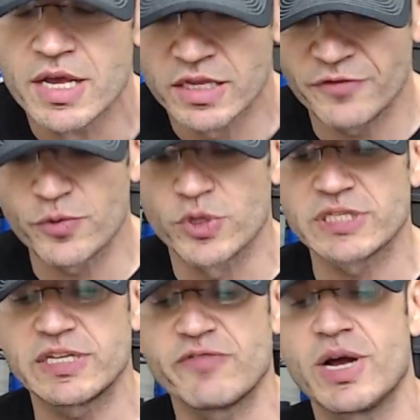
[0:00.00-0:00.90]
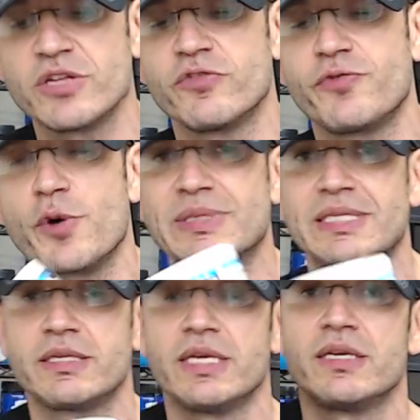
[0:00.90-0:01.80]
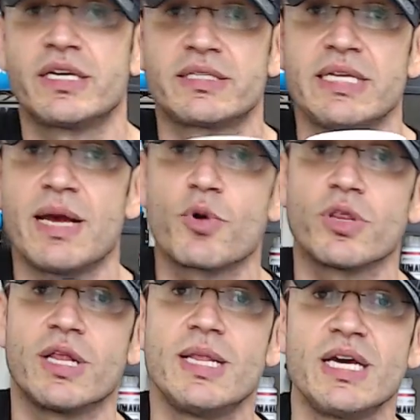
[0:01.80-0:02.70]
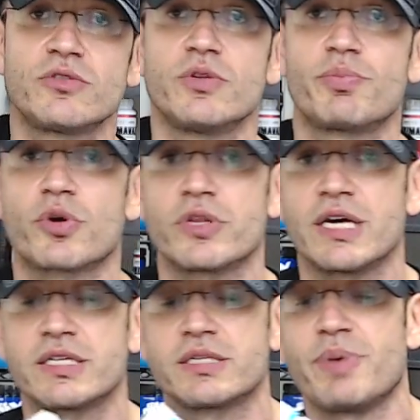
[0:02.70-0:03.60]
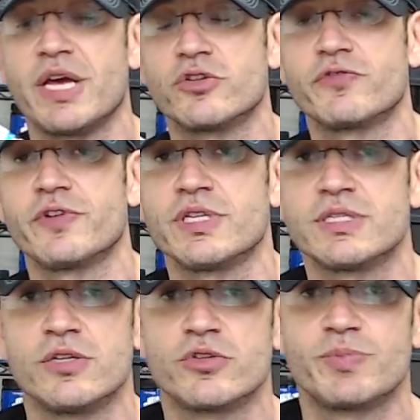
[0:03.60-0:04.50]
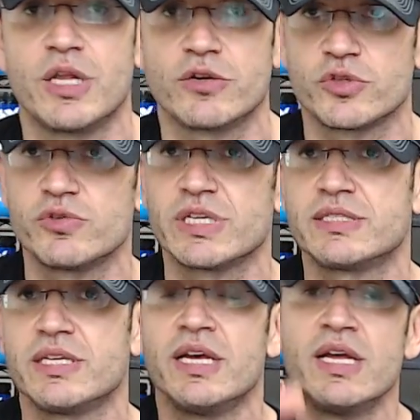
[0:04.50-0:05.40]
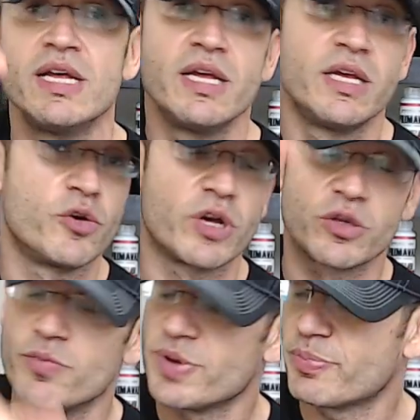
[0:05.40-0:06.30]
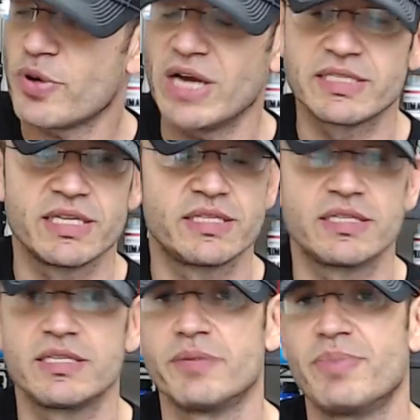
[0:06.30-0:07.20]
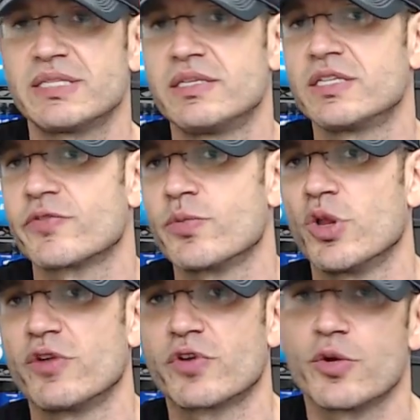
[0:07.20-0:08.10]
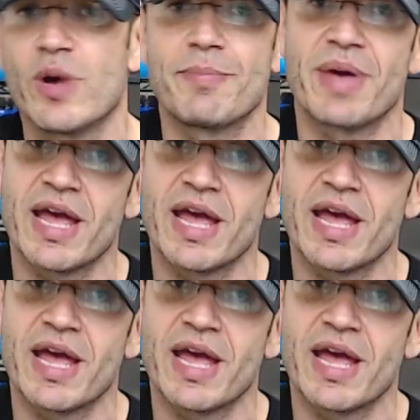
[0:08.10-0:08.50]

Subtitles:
And if you want to save money on Focus XT, I'm going to link to the product page on Fitness D News below, so you can see, you can compare prices and see the best deals from all over the web.